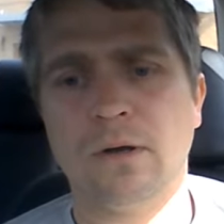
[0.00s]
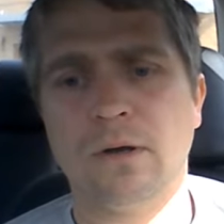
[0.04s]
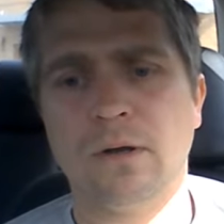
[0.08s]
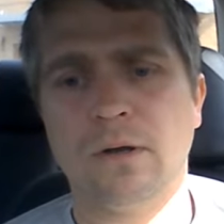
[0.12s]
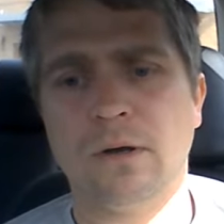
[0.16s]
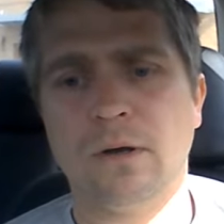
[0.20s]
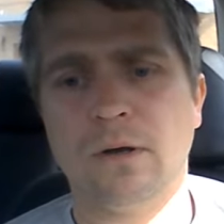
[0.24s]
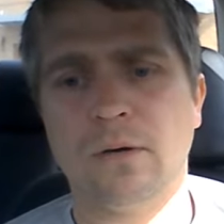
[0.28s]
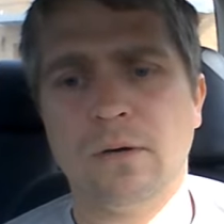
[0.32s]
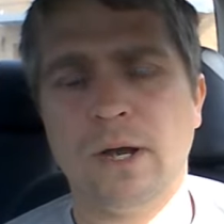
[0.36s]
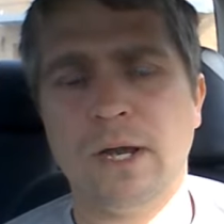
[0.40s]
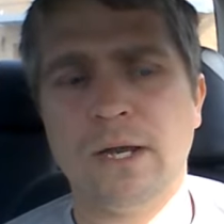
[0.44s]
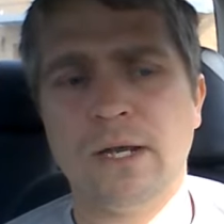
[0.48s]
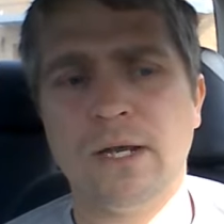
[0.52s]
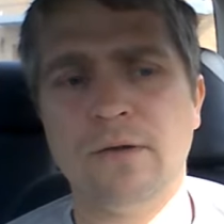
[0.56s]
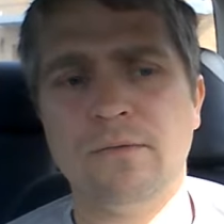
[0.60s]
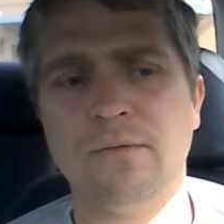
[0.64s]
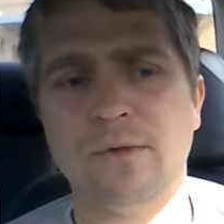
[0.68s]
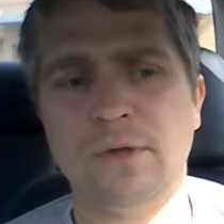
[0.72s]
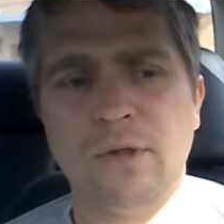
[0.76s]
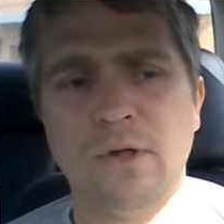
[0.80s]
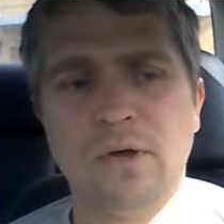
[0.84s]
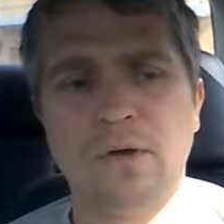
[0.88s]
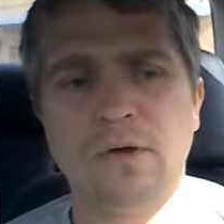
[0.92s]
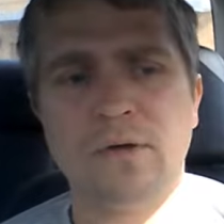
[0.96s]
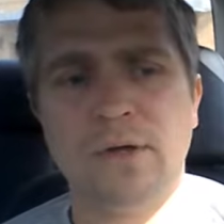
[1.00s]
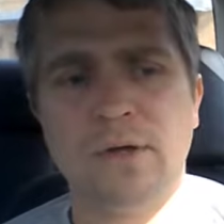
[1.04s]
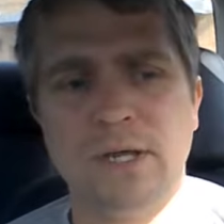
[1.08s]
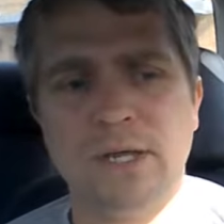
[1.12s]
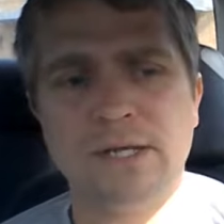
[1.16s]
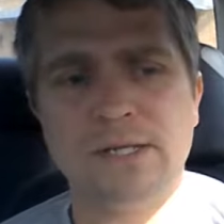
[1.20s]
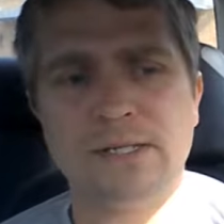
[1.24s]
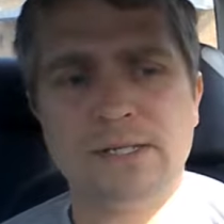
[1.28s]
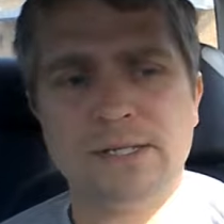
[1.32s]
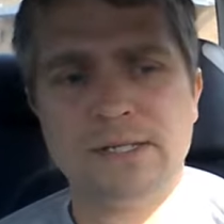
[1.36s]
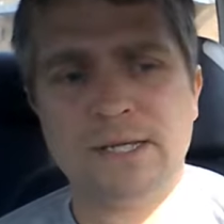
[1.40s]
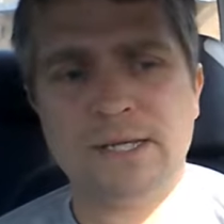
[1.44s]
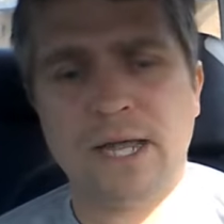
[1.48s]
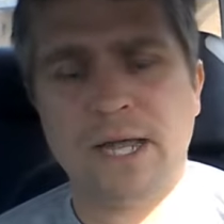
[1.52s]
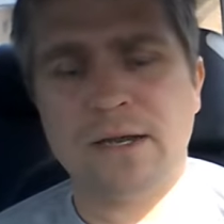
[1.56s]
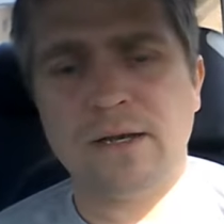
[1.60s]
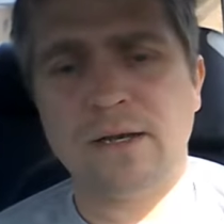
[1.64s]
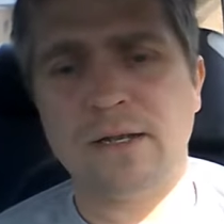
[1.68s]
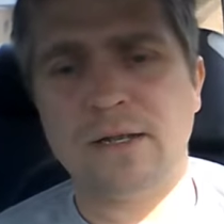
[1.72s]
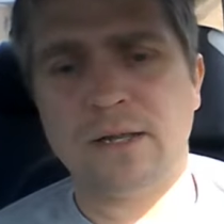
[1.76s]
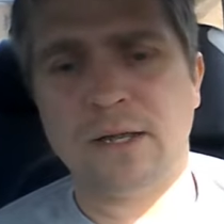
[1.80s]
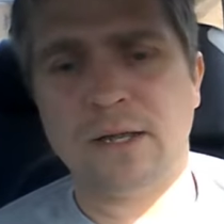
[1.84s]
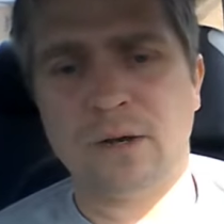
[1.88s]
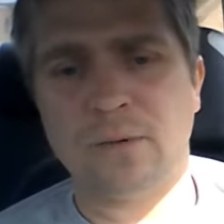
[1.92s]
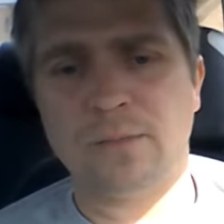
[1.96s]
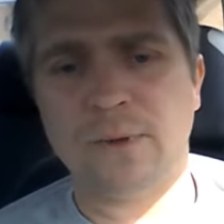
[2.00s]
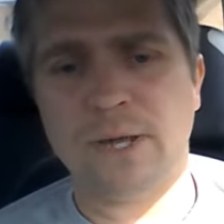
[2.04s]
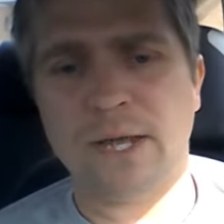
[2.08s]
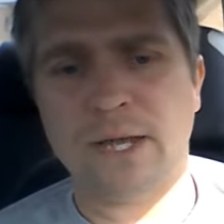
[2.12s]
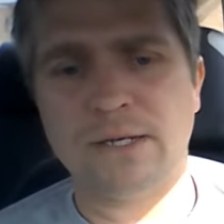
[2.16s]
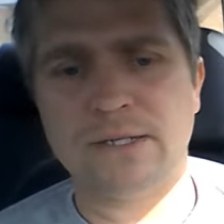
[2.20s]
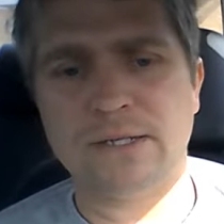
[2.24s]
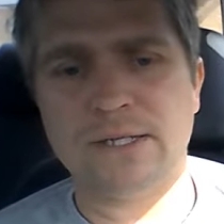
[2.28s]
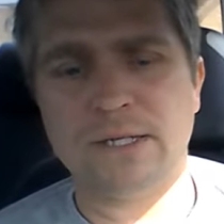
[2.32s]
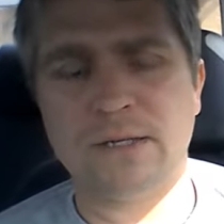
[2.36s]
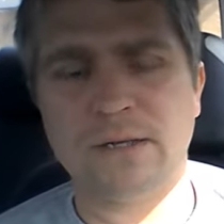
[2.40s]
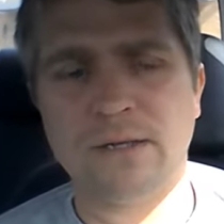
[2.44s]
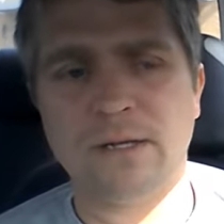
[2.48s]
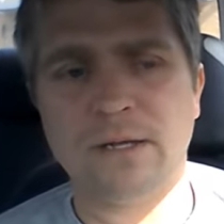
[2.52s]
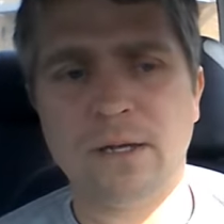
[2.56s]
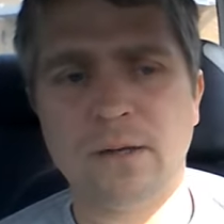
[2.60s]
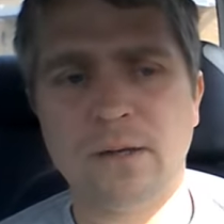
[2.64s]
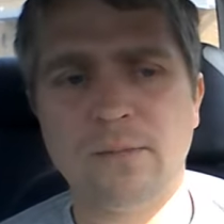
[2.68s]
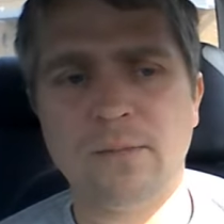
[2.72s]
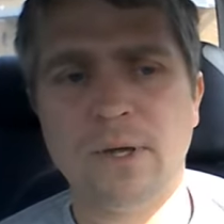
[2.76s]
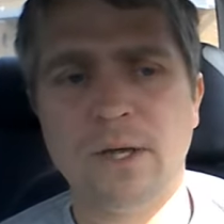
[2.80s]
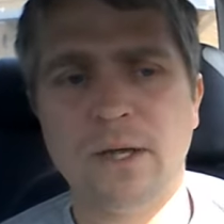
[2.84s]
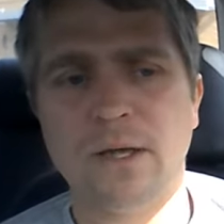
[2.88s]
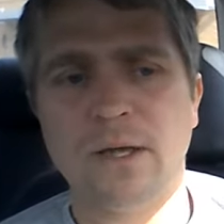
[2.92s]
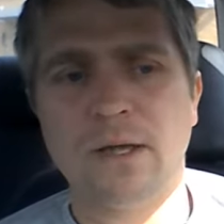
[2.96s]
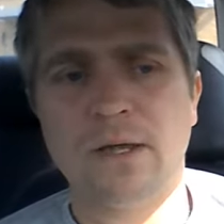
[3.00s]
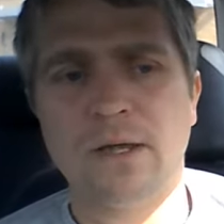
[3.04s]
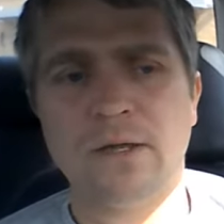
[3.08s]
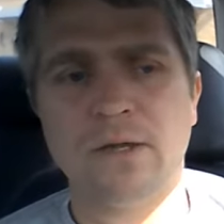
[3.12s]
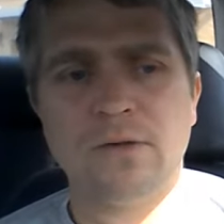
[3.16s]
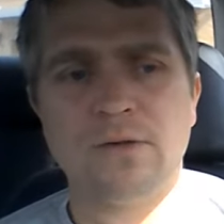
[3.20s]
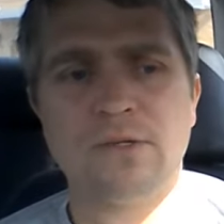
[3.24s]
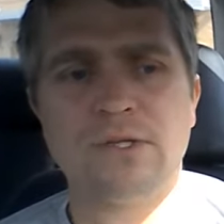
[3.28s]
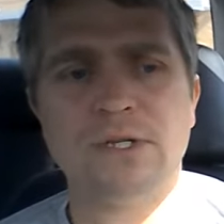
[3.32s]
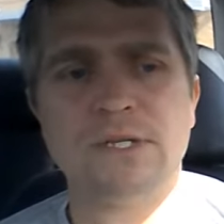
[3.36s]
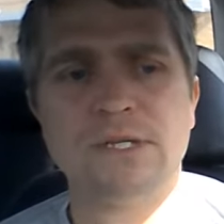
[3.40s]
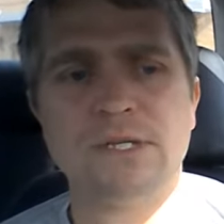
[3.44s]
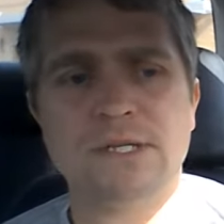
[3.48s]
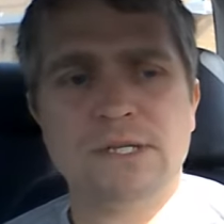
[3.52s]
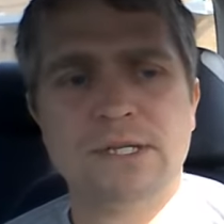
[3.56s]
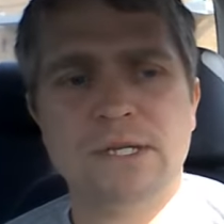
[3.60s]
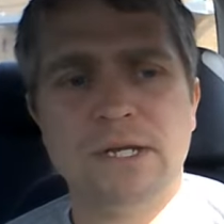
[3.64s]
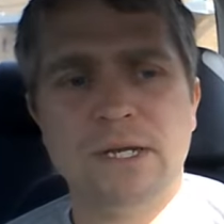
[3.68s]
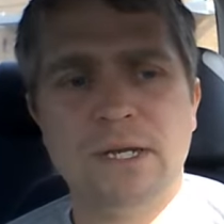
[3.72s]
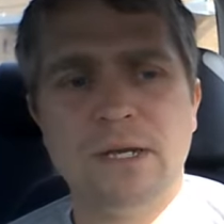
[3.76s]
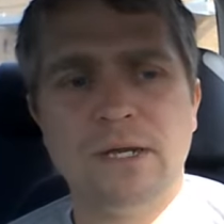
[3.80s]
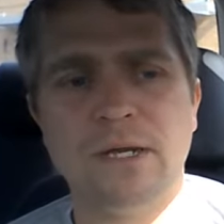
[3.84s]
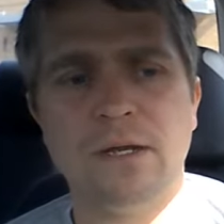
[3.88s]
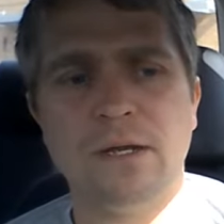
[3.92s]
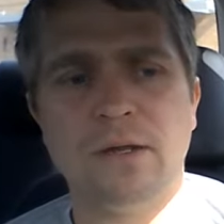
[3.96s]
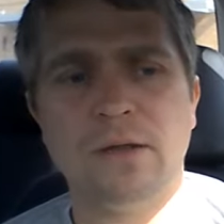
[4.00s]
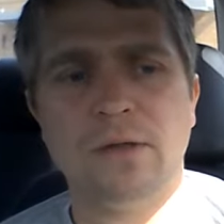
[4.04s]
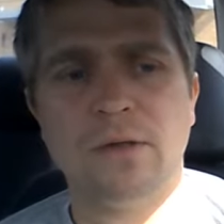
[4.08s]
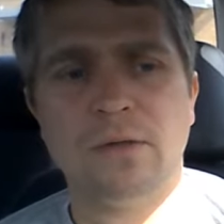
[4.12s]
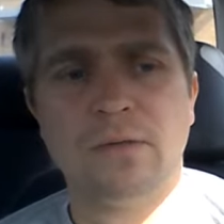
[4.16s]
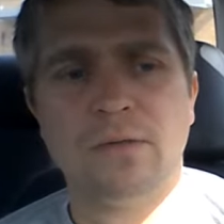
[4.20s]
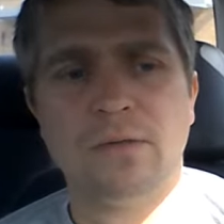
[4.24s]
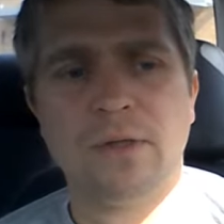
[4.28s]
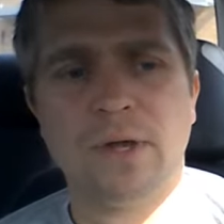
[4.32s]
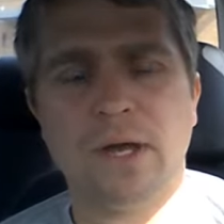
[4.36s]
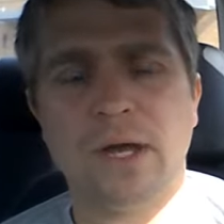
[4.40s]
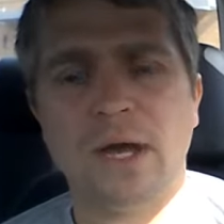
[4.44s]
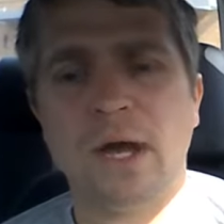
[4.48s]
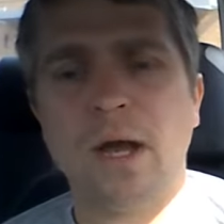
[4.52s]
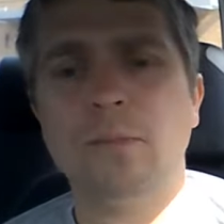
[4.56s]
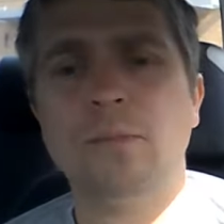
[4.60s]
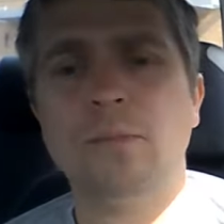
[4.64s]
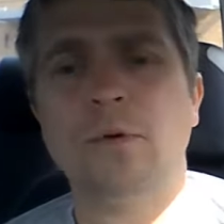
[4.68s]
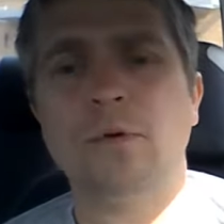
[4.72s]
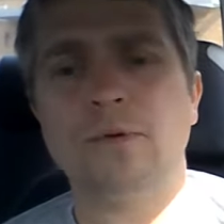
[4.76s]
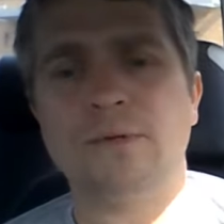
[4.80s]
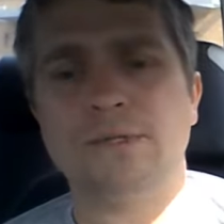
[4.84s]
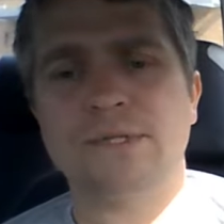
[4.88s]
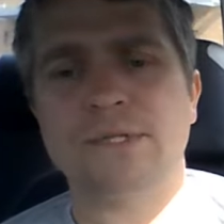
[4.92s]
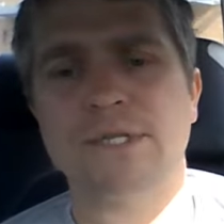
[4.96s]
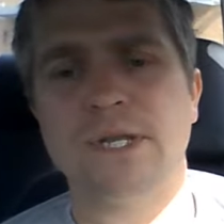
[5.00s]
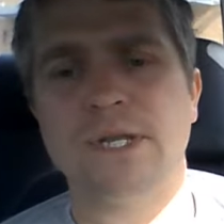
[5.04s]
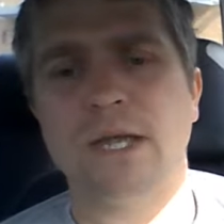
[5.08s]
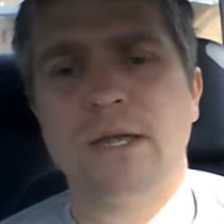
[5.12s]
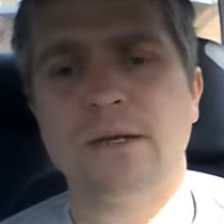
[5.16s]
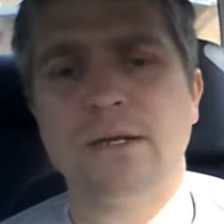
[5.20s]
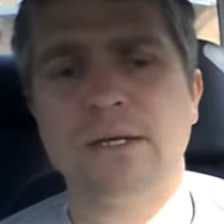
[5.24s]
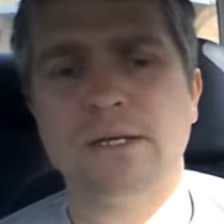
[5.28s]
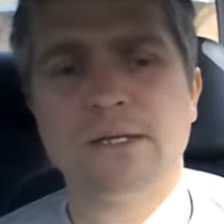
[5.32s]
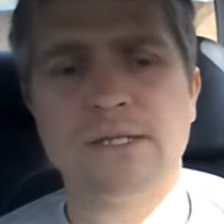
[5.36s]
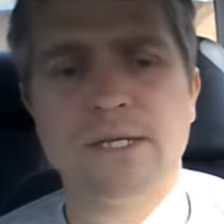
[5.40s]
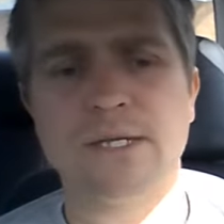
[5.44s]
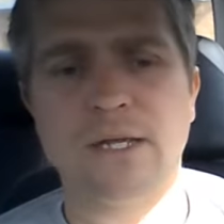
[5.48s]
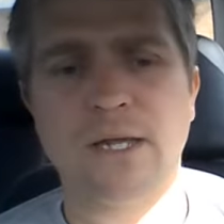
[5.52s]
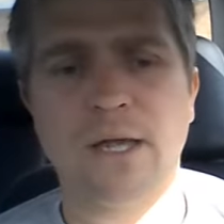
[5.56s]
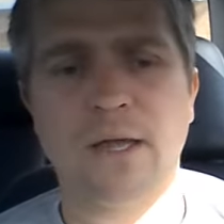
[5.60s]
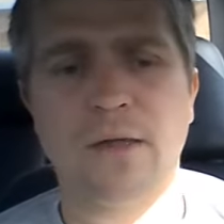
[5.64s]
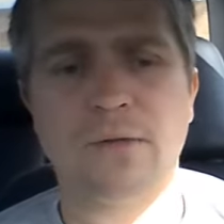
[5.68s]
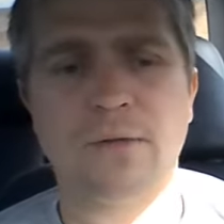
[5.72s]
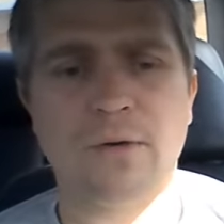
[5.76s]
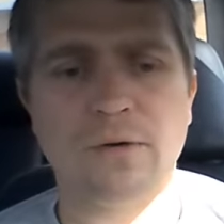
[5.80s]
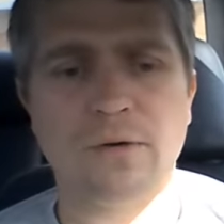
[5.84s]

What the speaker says: All right, even though he's standing there painting them, you just see the couple standing together.